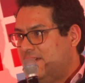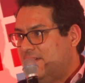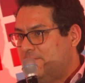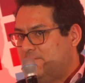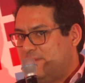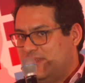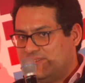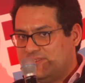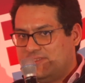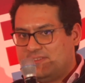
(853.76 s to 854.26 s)

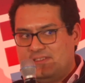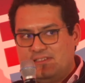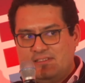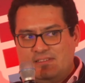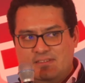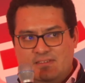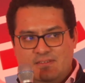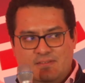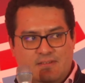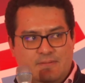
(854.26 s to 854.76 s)

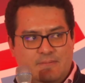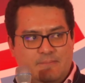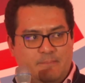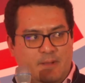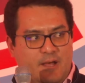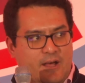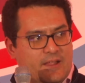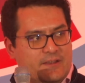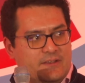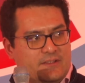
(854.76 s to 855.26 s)
businesses,
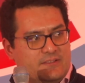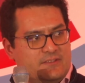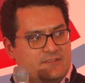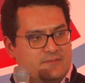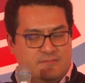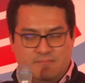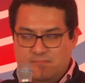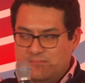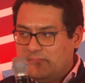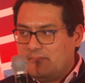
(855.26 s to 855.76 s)

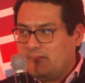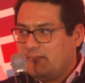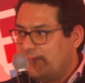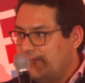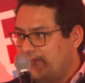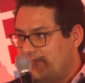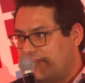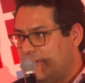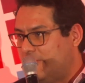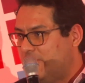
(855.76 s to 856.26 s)
partners,
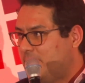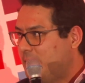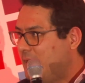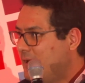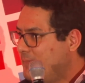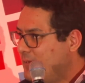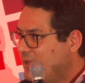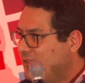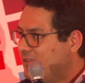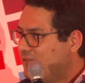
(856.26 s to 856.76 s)
some of them
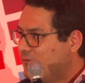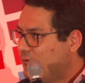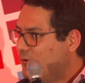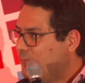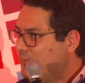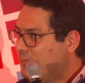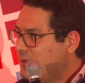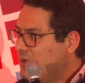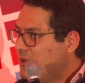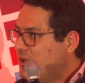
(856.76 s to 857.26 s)
might be in this
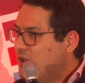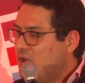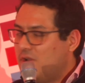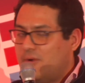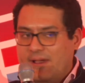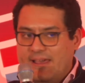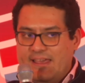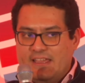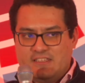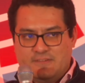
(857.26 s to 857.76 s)
room, who
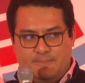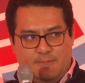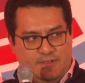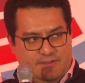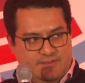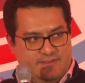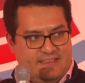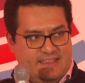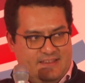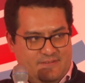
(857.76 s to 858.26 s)
are
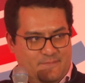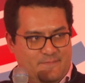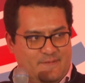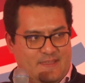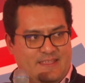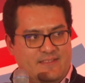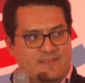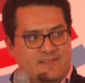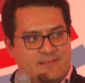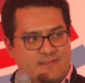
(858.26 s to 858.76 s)
experts in
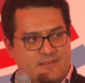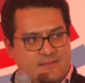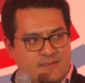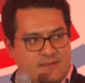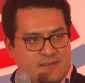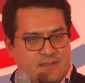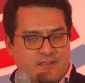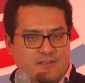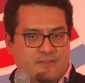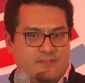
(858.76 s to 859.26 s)
feeds.
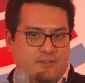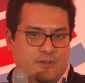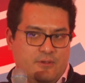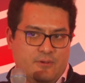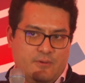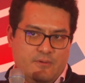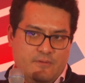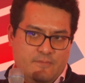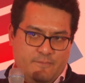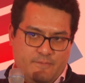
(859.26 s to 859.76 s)

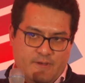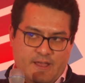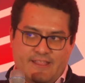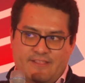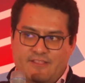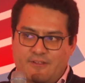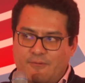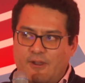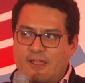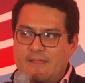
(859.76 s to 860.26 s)
So
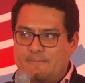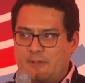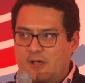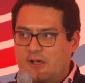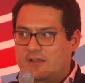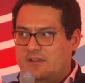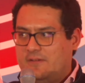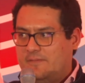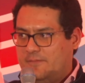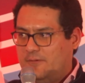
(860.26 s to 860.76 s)
find the right
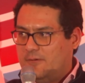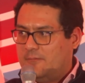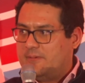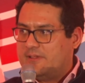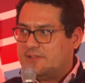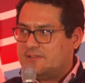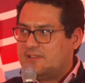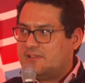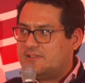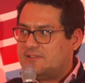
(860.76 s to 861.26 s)
partner for your
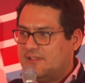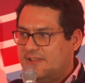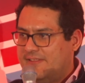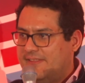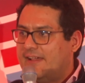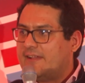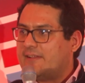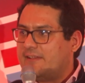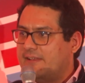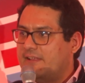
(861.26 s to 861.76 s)
business, and
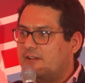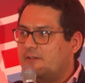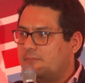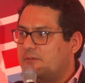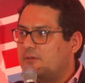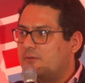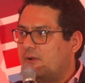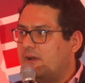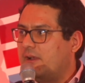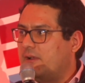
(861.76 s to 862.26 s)
that can help
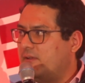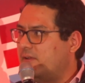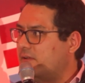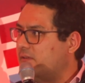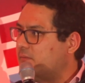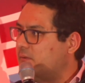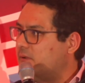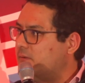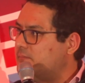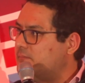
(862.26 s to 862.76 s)
you quite a lot as well.